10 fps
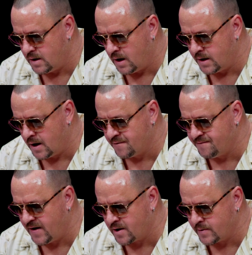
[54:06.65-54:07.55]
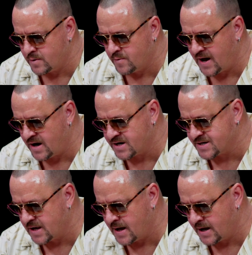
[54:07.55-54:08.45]
Another veteran without his
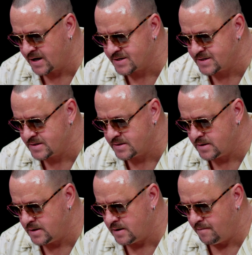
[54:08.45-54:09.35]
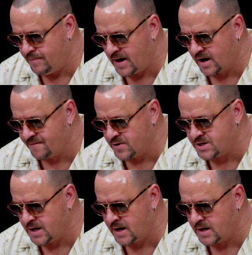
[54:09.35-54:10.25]
legs, begging for
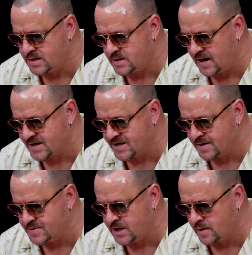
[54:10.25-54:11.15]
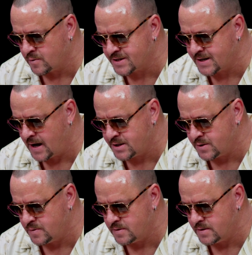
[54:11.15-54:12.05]
change next to some general statue.
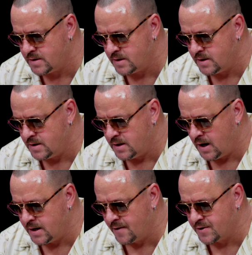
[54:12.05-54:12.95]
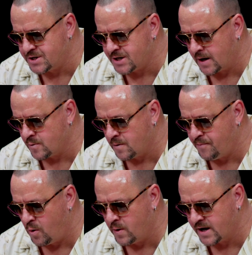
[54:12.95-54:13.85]
Another general
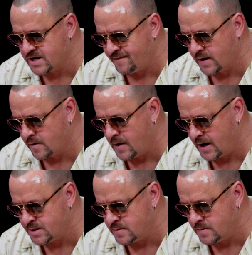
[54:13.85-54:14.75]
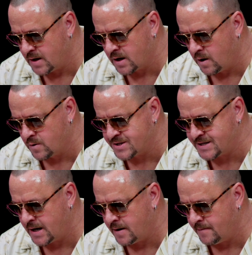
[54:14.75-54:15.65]
pointing his finger at you, like Uncle
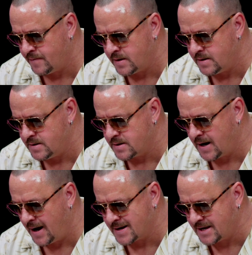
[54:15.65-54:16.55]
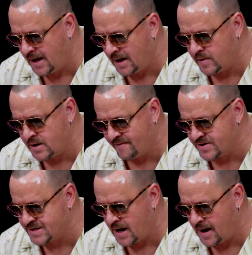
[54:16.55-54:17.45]
Sam. God damn, it never
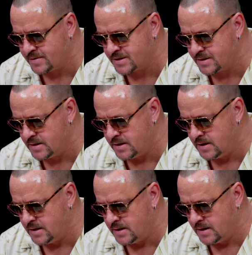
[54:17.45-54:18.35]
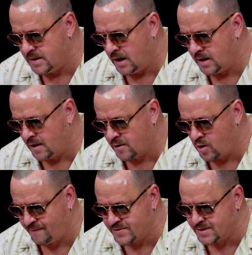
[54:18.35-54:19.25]
stops. Another
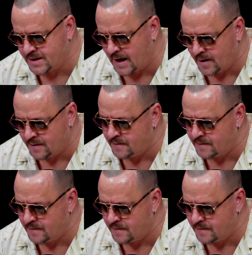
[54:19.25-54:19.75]
officer down.